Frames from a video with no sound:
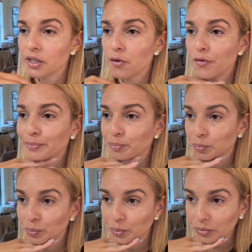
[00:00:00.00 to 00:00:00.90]
He wanted
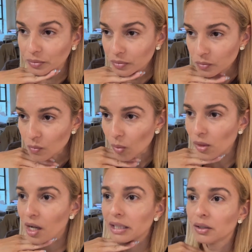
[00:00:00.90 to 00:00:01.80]
to leave.
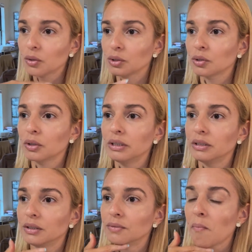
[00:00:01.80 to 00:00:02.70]

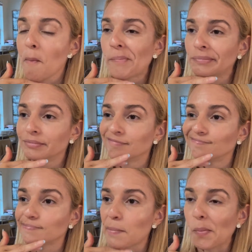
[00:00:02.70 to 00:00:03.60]
And also
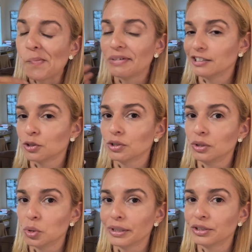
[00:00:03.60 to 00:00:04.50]
his
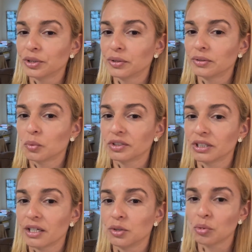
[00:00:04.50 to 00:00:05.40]
mental
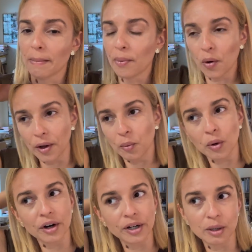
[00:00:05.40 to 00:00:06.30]
situation was
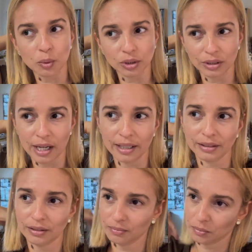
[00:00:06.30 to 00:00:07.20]
getting to a point
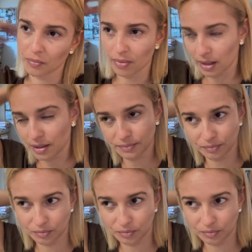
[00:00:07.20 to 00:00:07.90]
where it was not